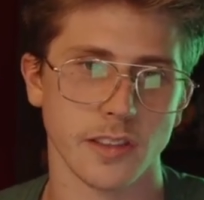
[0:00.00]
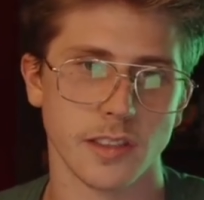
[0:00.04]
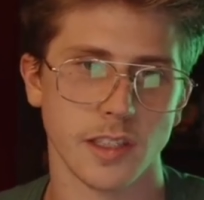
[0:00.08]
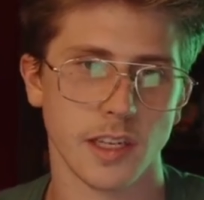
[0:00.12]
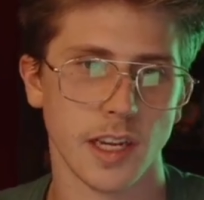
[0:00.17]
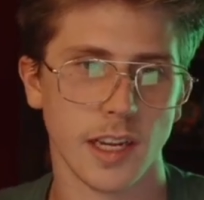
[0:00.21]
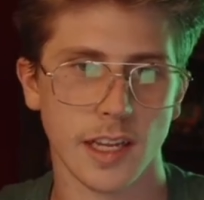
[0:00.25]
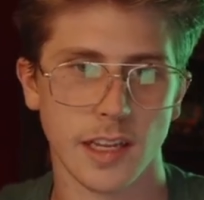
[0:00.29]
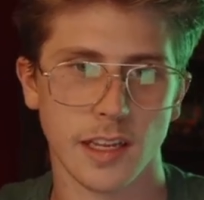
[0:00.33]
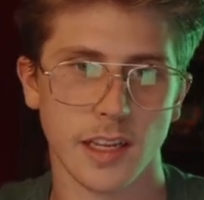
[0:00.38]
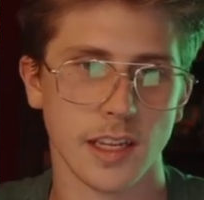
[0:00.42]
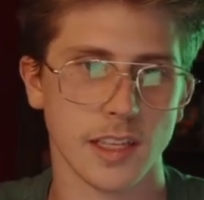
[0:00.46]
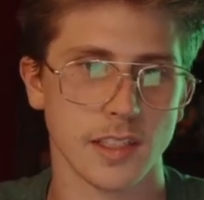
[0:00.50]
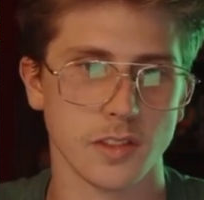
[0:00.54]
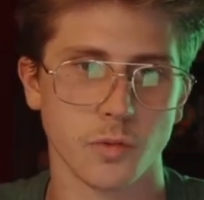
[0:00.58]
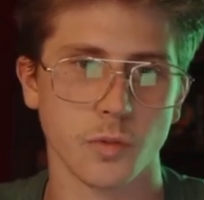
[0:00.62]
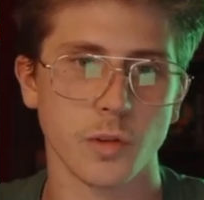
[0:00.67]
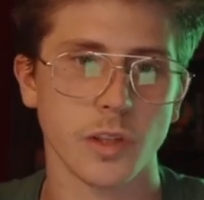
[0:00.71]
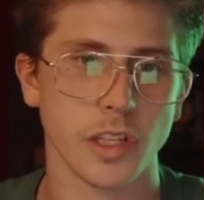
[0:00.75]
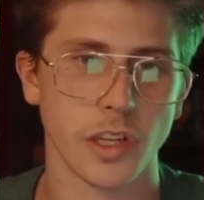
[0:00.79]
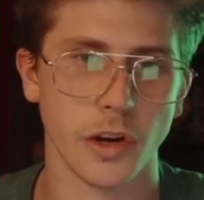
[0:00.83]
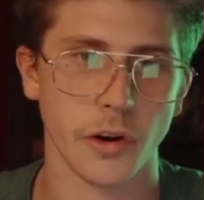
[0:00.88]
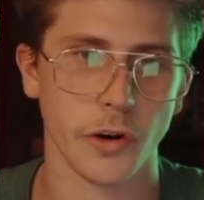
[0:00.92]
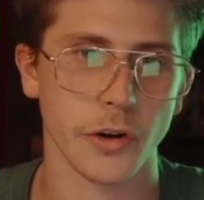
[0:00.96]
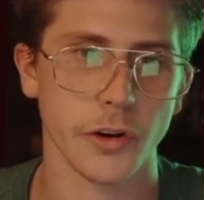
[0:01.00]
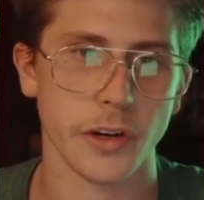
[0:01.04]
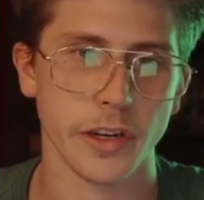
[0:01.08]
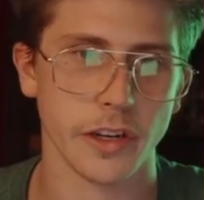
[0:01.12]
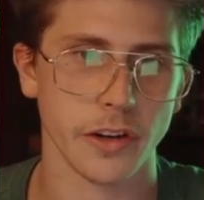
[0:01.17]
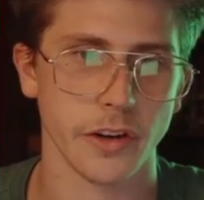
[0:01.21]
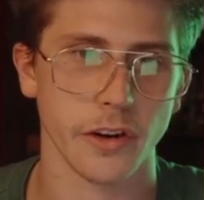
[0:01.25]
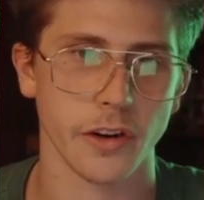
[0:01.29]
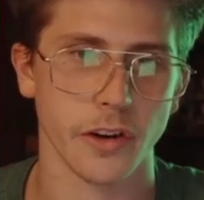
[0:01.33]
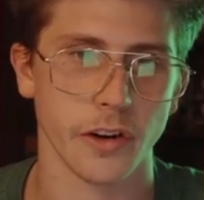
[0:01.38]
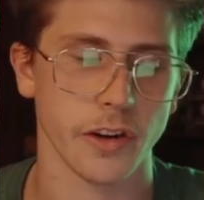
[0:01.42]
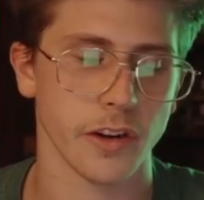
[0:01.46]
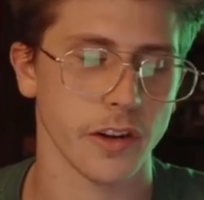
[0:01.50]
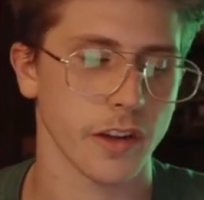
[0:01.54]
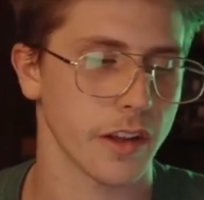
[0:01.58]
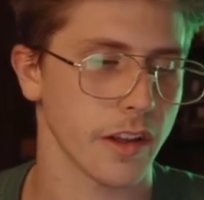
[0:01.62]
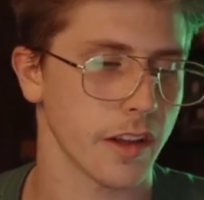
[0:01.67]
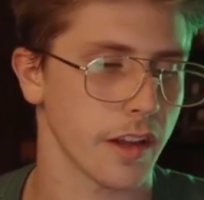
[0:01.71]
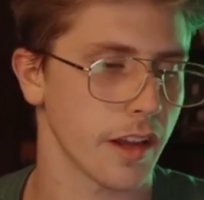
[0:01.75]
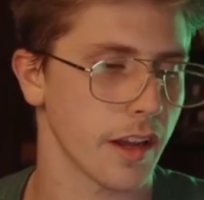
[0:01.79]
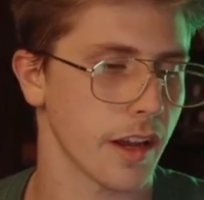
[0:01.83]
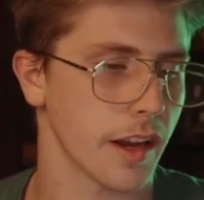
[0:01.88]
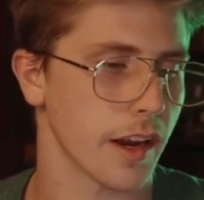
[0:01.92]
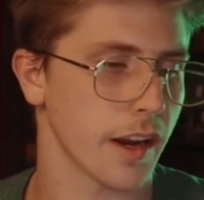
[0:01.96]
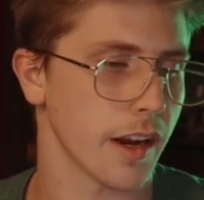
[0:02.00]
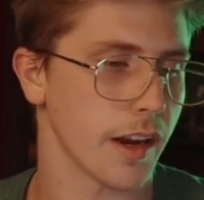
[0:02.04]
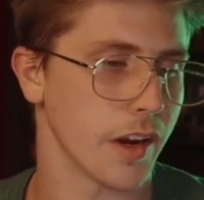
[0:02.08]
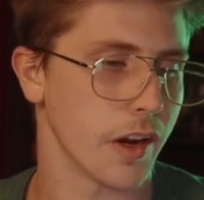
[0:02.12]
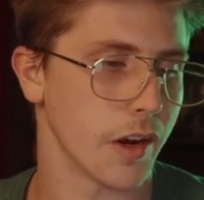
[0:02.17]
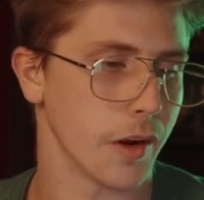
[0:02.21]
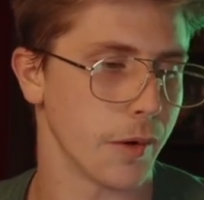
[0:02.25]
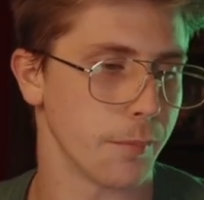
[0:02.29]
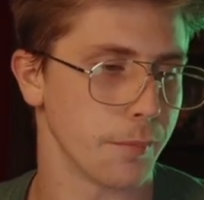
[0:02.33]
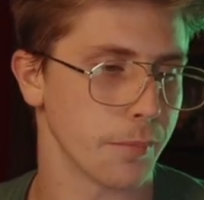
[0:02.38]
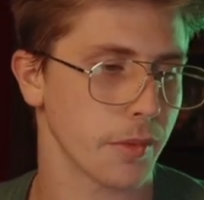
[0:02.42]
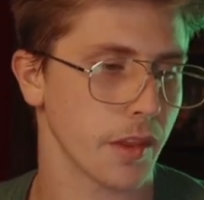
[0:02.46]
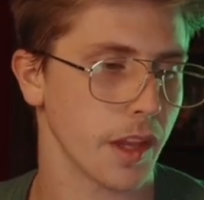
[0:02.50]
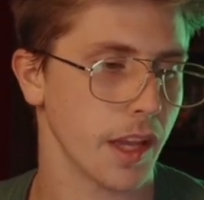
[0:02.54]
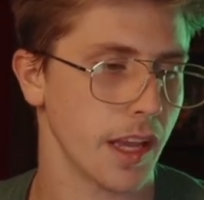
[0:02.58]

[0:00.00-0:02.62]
and it's really yeah. hurting her um,